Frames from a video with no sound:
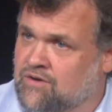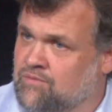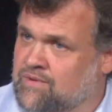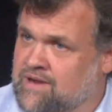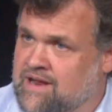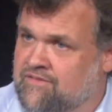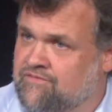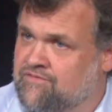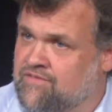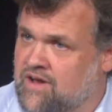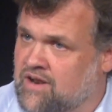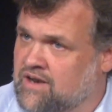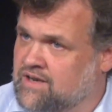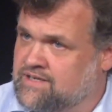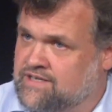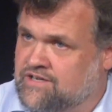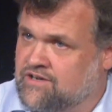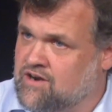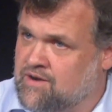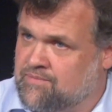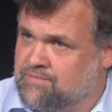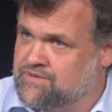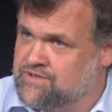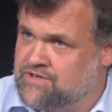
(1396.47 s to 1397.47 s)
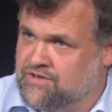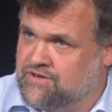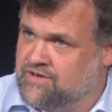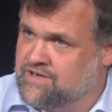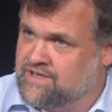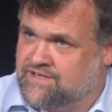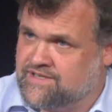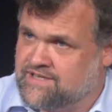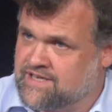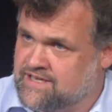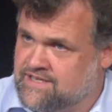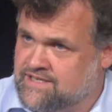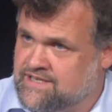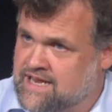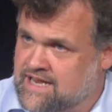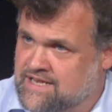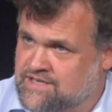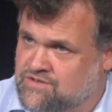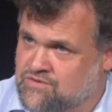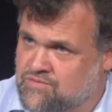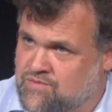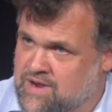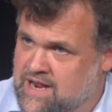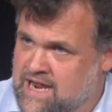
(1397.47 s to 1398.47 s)
We have volunteer opportunities 6
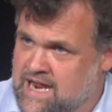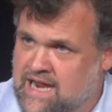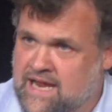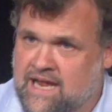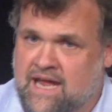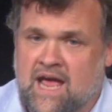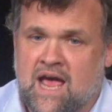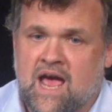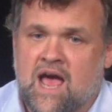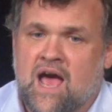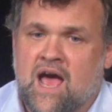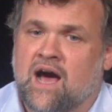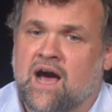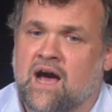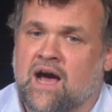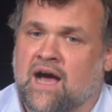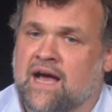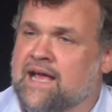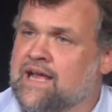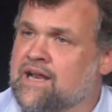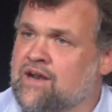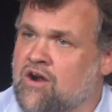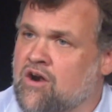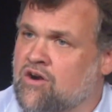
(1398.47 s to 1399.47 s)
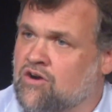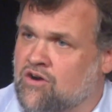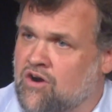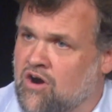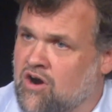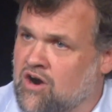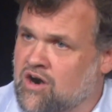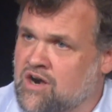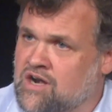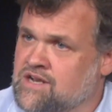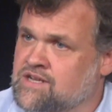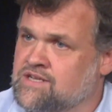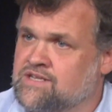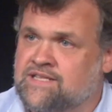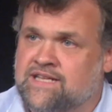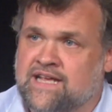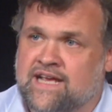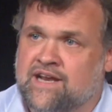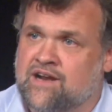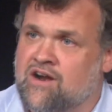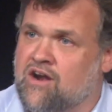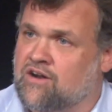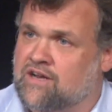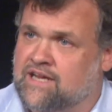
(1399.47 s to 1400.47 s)
days a week in our gardens,
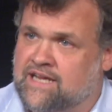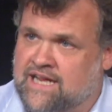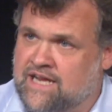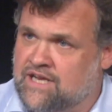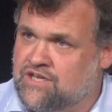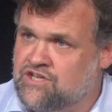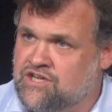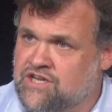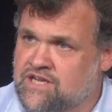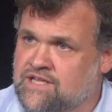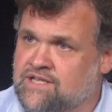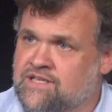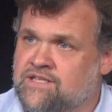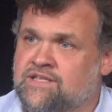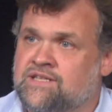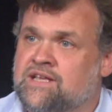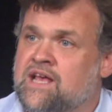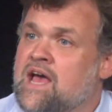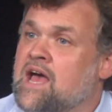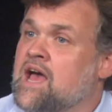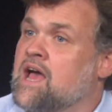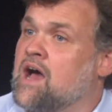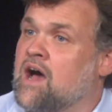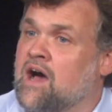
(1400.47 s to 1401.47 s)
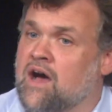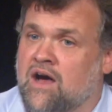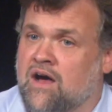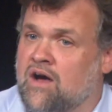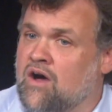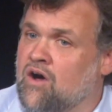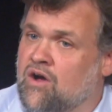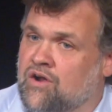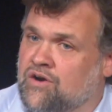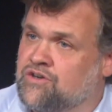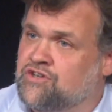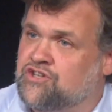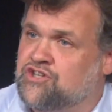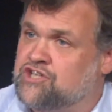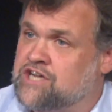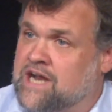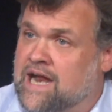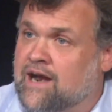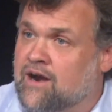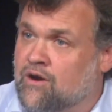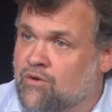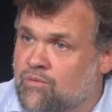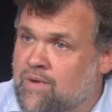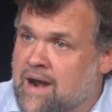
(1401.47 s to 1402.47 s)
in our kitchens, on
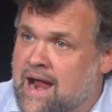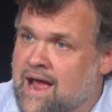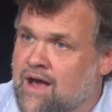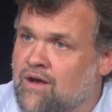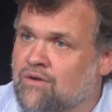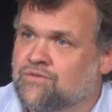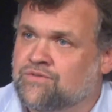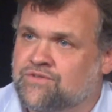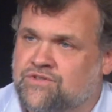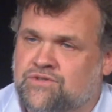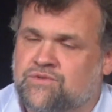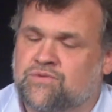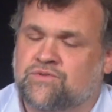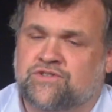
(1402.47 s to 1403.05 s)
share routes.